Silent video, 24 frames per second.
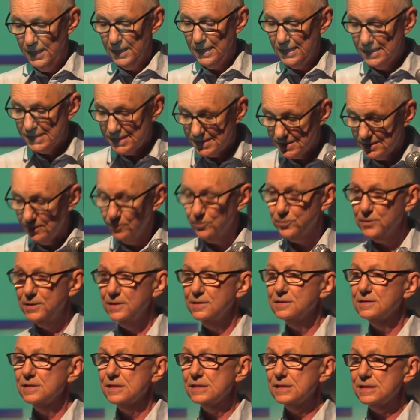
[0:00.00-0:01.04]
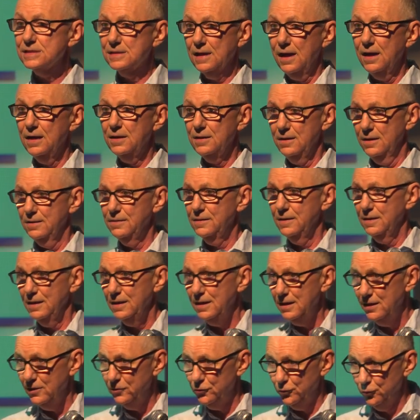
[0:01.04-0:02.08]
is simply to stay in the
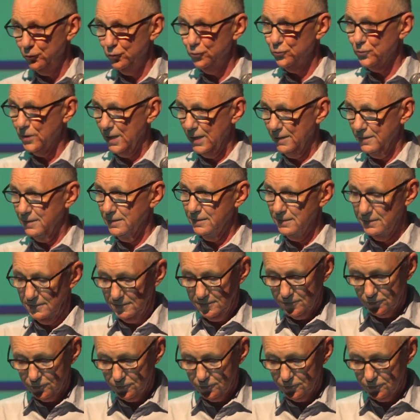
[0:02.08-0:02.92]
EU rather than to